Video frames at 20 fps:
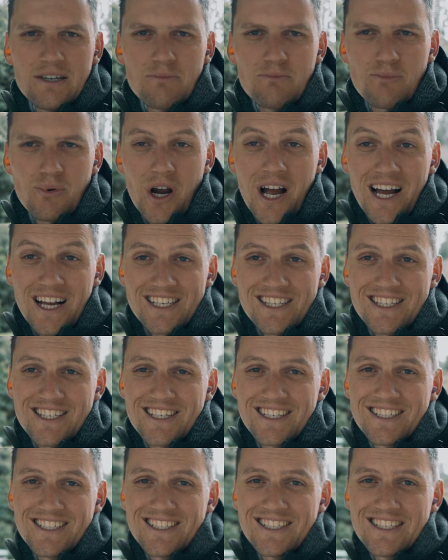brass.
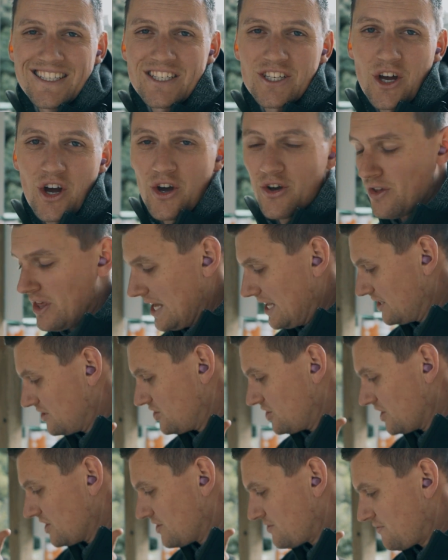So that's
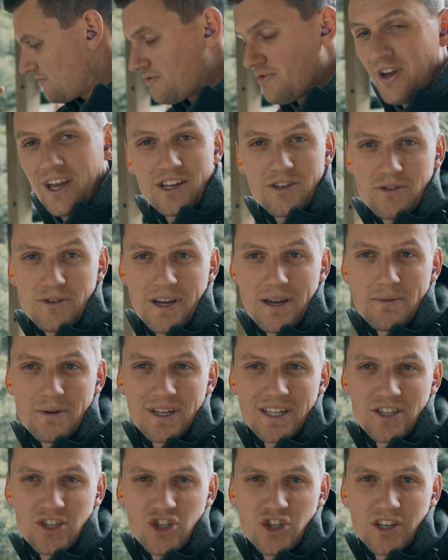just factory
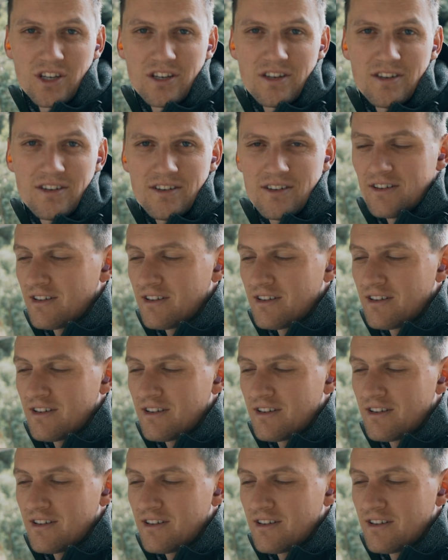ammunition.